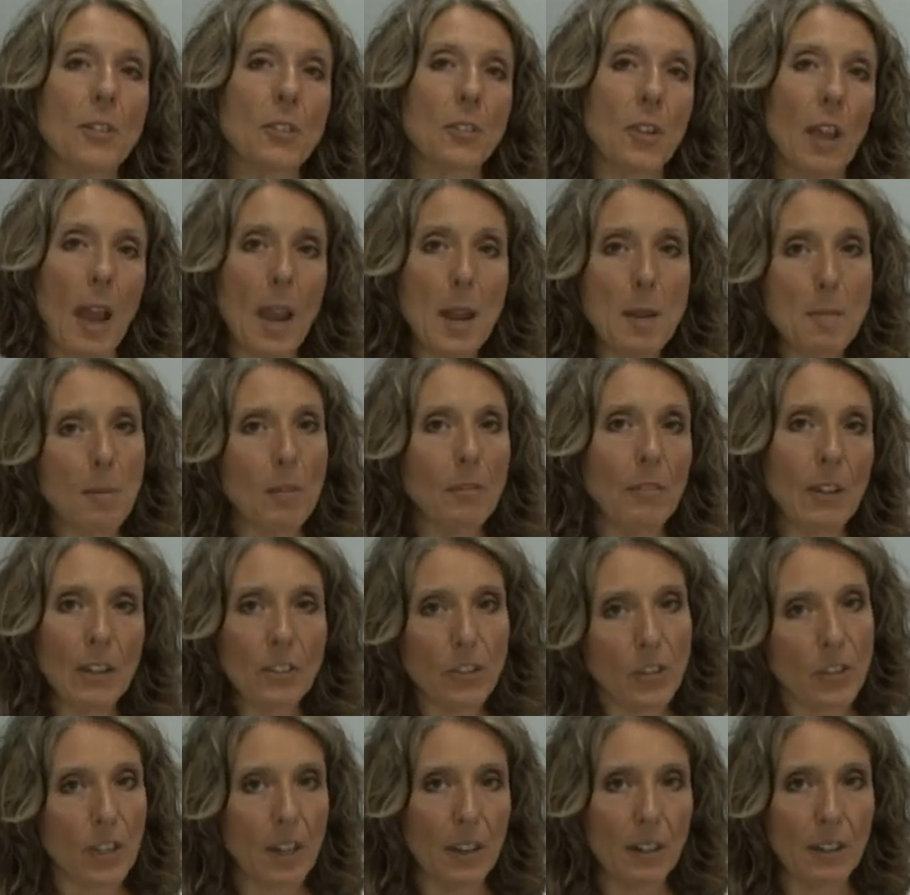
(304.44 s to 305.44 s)
the type of
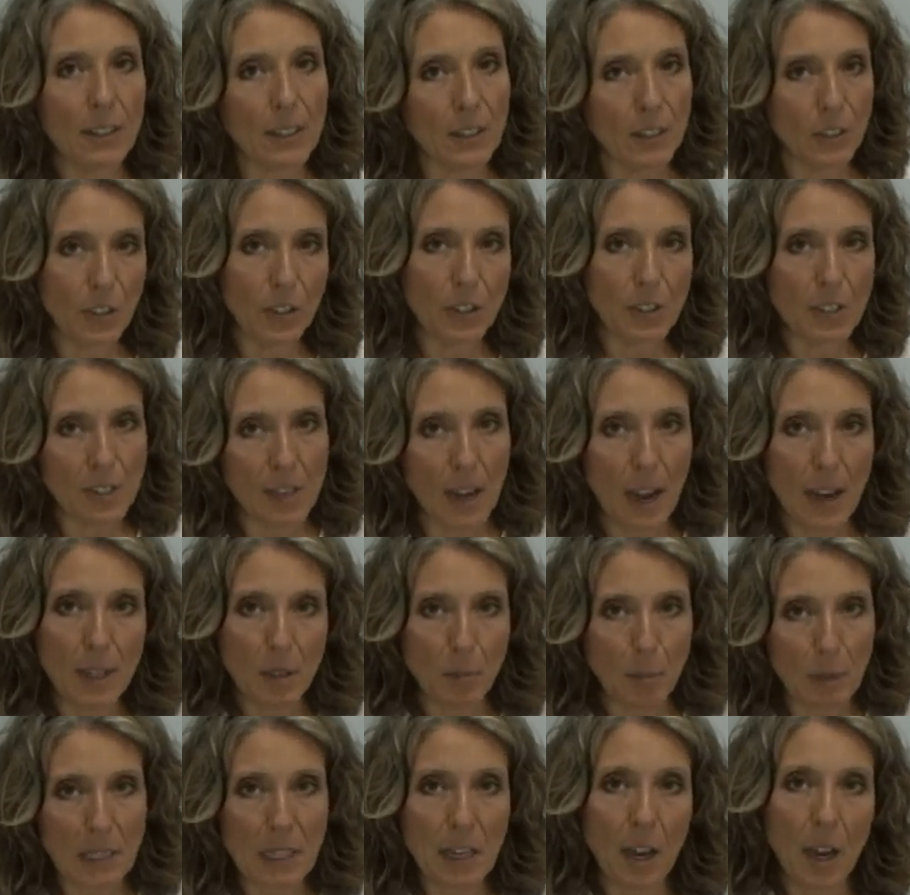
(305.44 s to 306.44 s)
vegetarian you decide
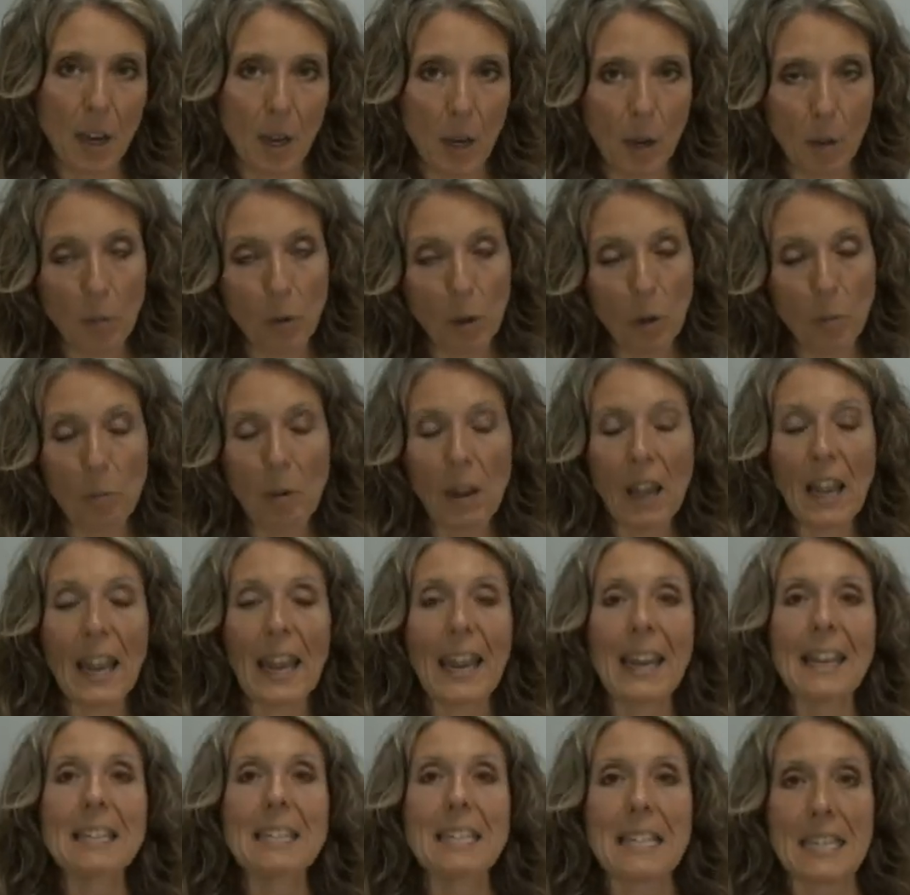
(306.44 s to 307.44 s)
to become or
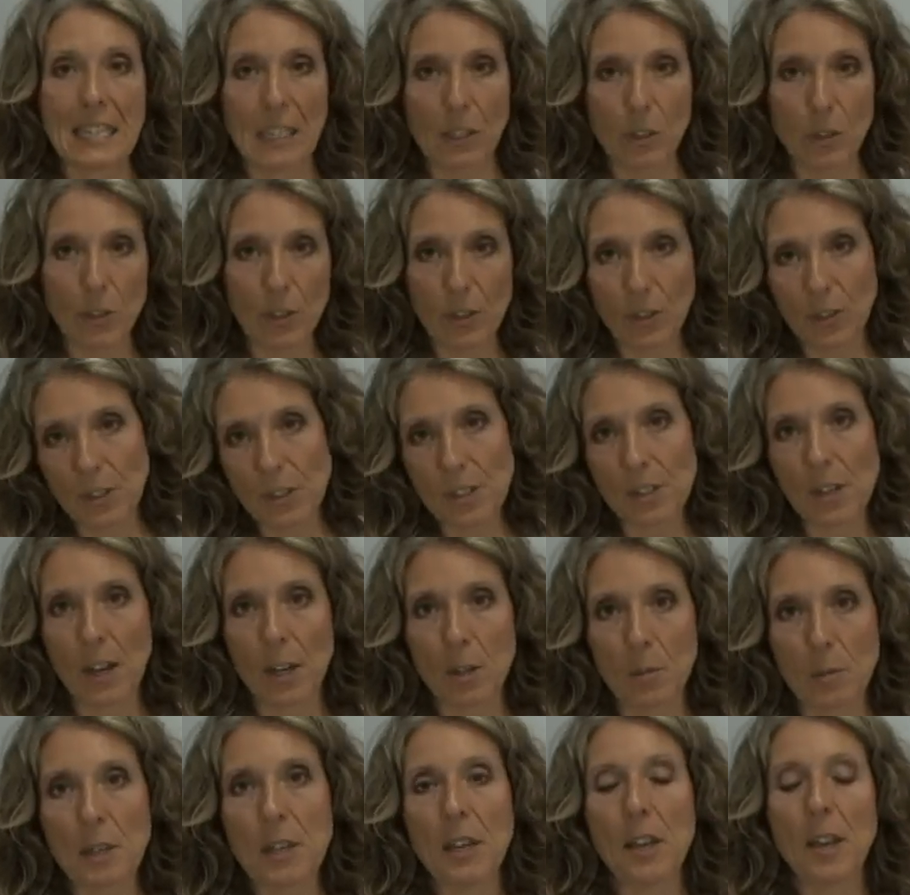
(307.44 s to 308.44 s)
plant eater you
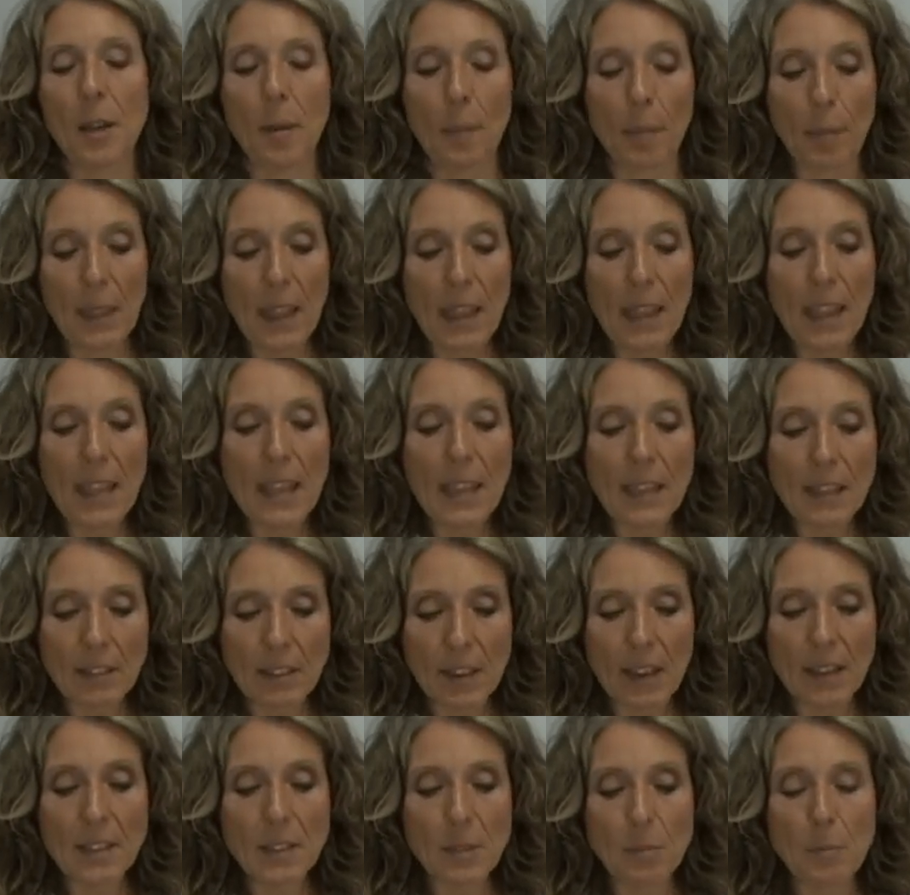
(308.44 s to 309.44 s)
decide to become
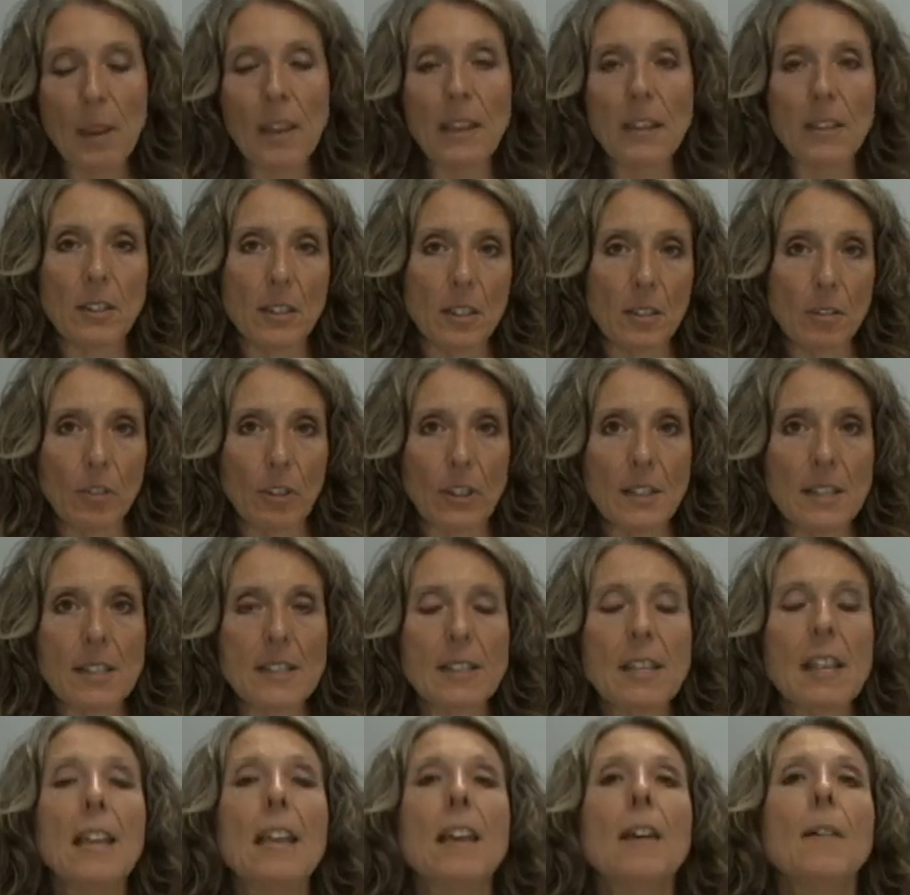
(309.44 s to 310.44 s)
does make a
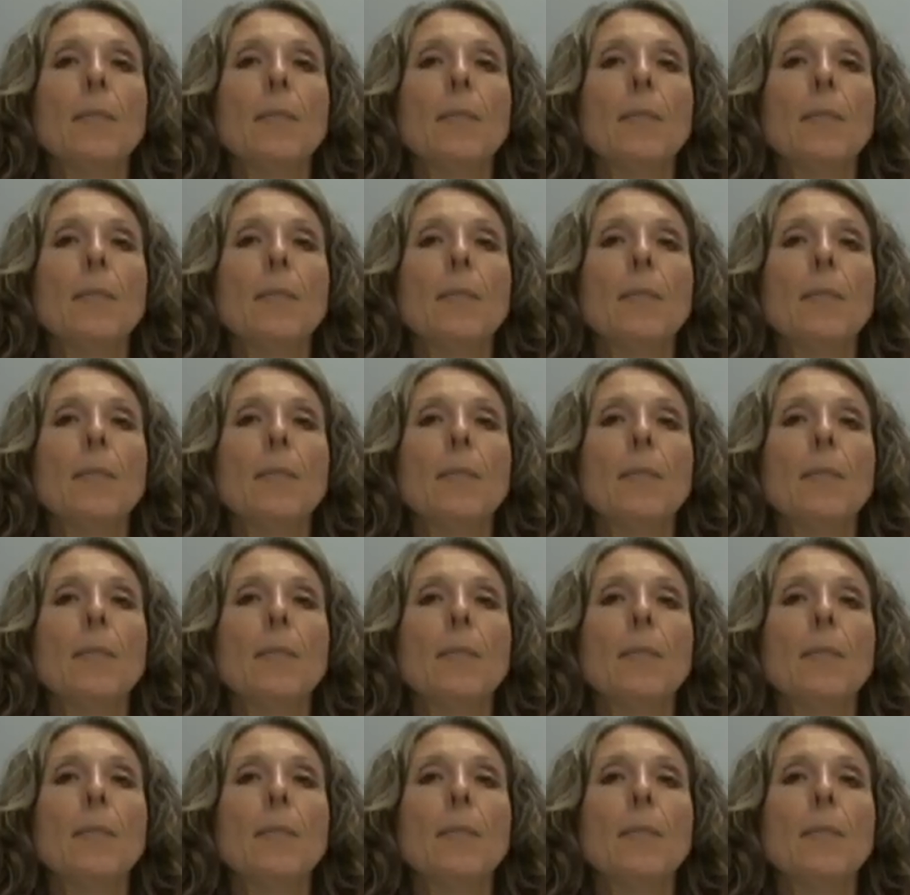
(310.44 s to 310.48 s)
difference.